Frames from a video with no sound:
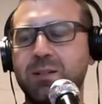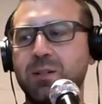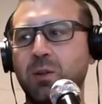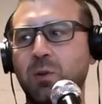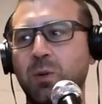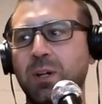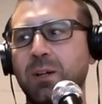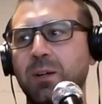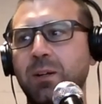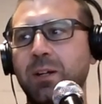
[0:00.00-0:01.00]
So,
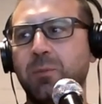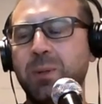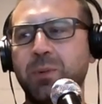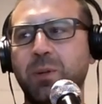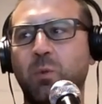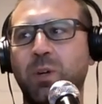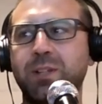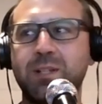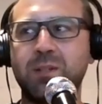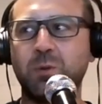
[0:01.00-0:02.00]
people that want
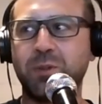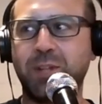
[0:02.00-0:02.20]
these cool